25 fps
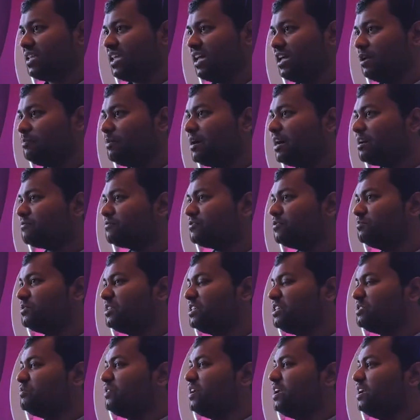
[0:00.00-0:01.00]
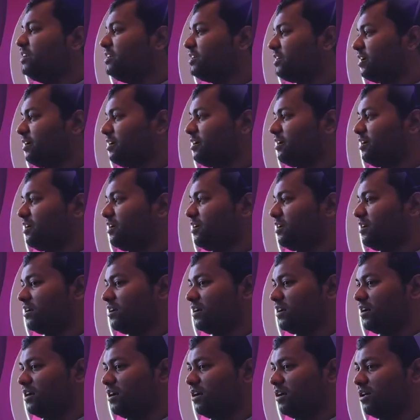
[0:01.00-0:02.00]
Apart from these, we integrated
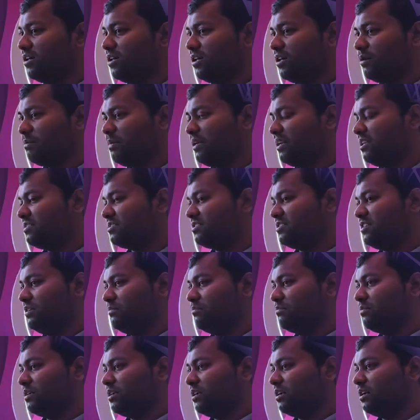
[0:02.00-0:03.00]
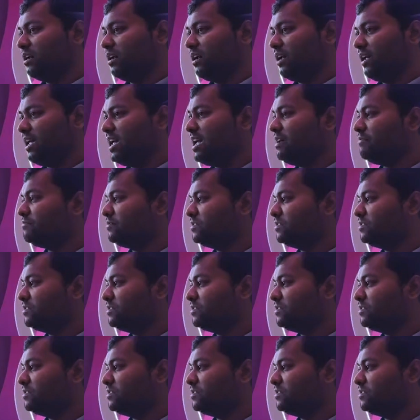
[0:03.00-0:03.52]
mainstream AI